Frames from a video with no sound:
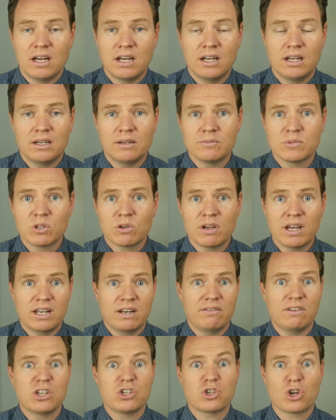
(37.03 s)
So
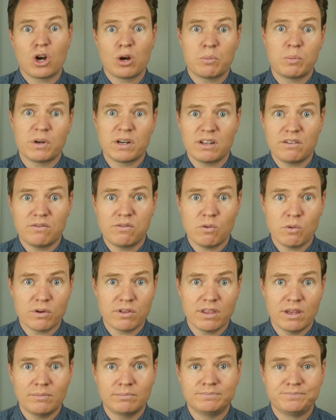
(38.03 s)
kind of interpret it
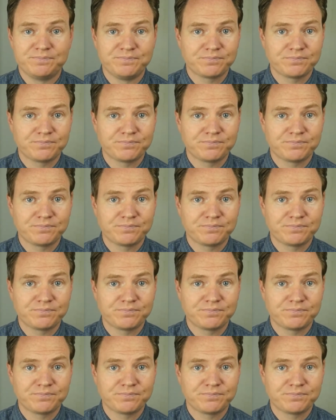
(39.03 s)
for them.